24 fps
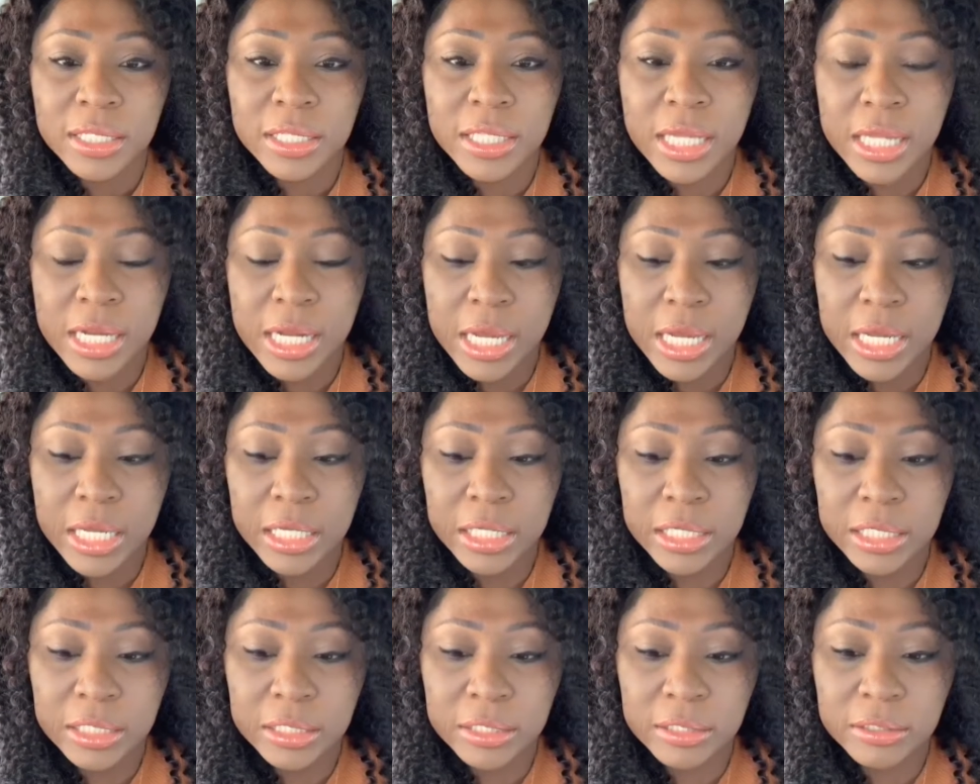that
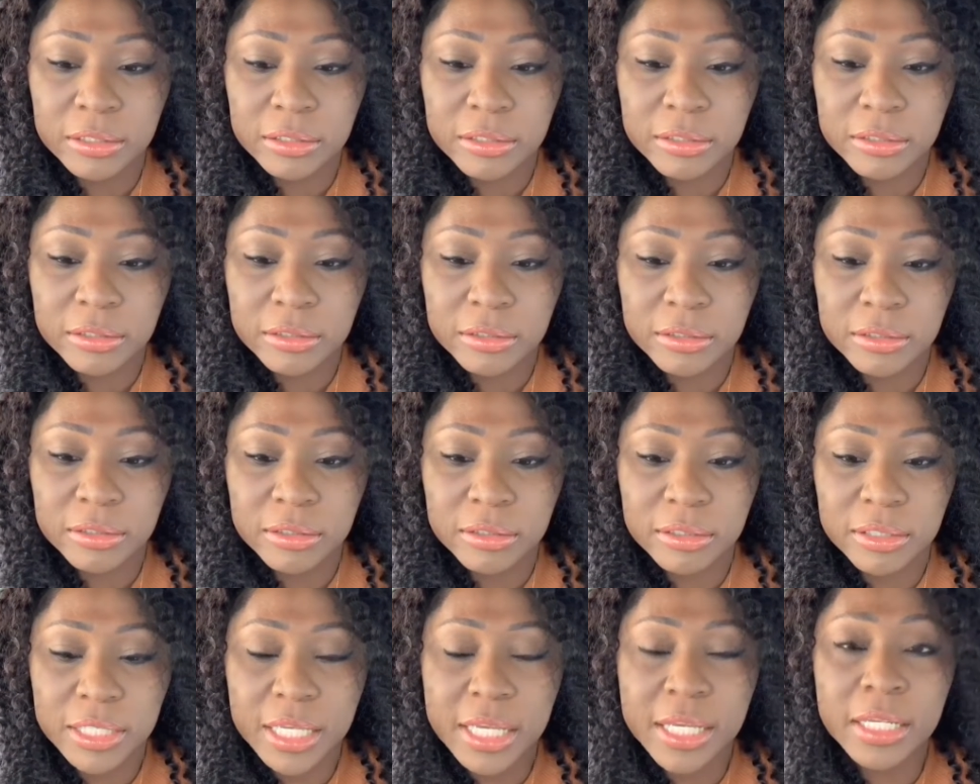I
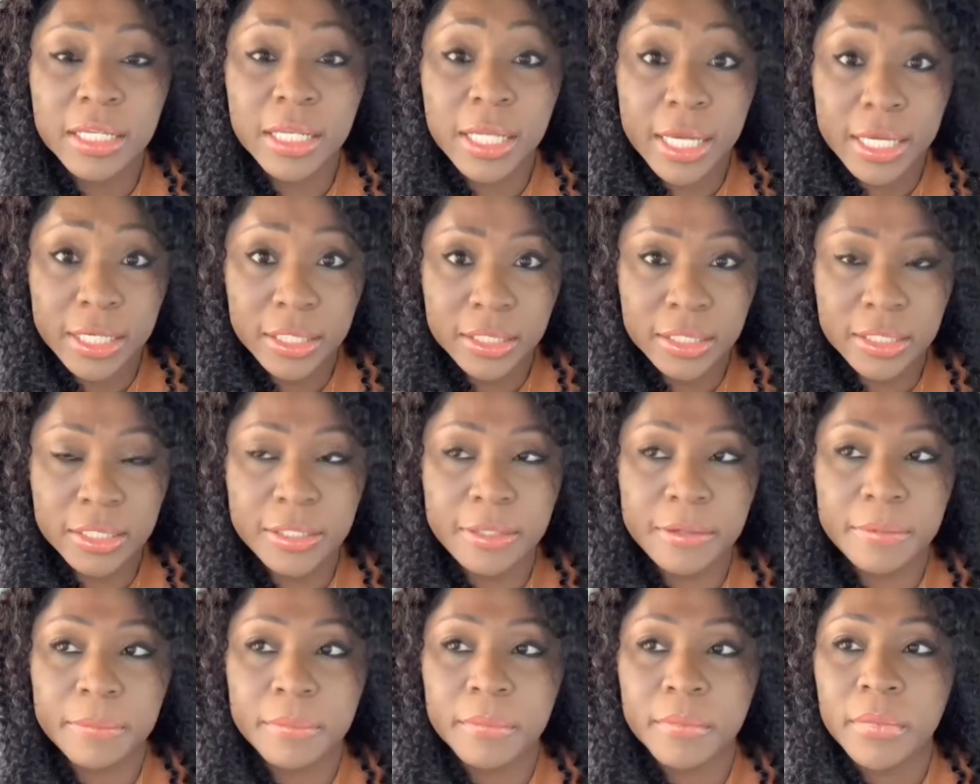take
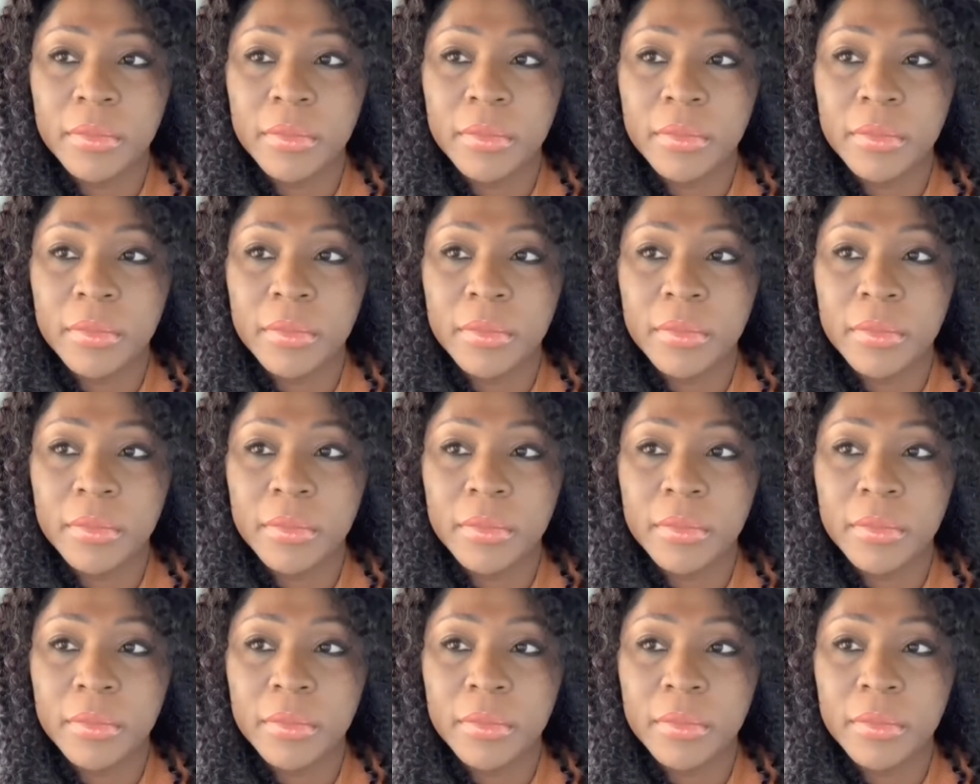lightly.